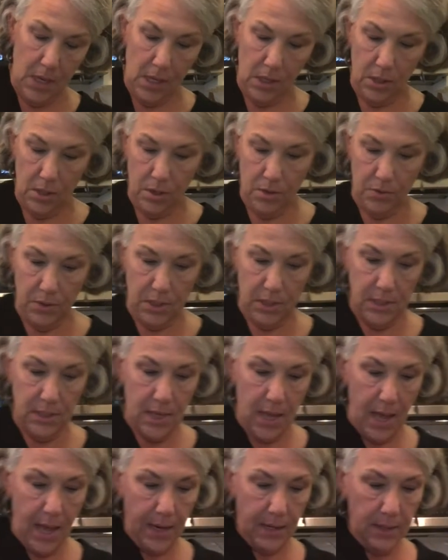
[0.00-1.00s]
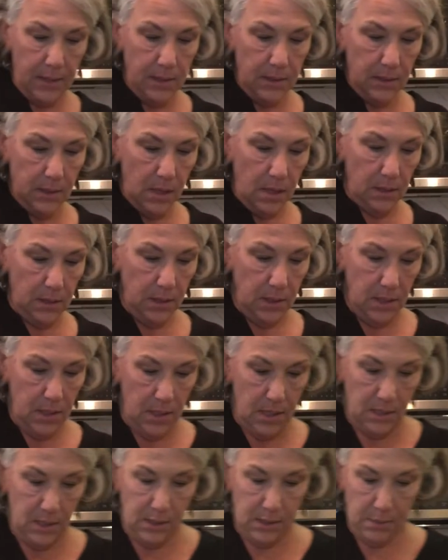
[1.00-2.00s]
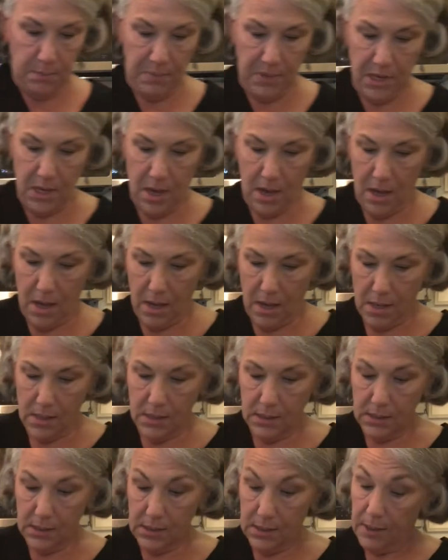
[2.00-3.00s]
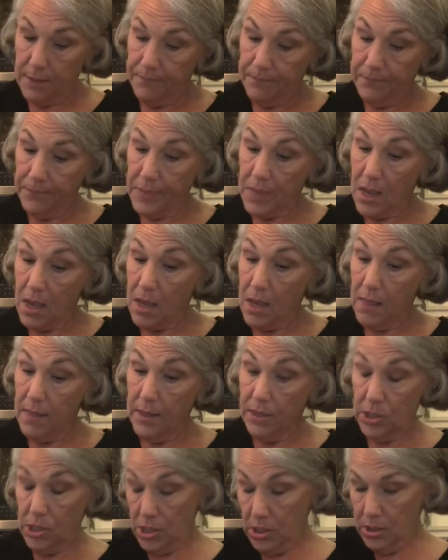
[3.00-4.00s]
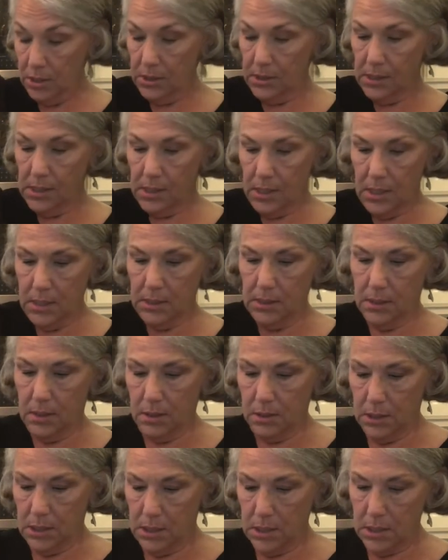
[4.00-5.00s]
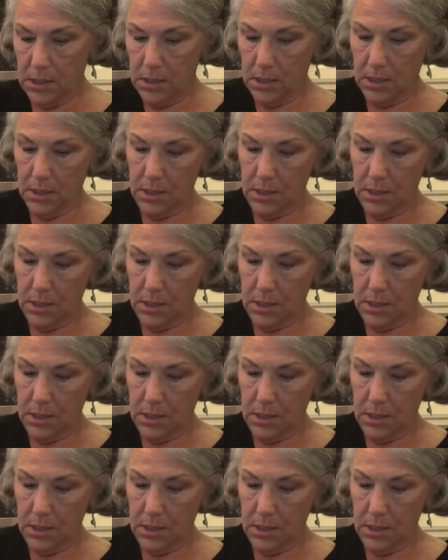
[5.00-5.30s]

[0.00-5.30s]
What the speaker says: You don't need to add any salt to this because the cheese is salted.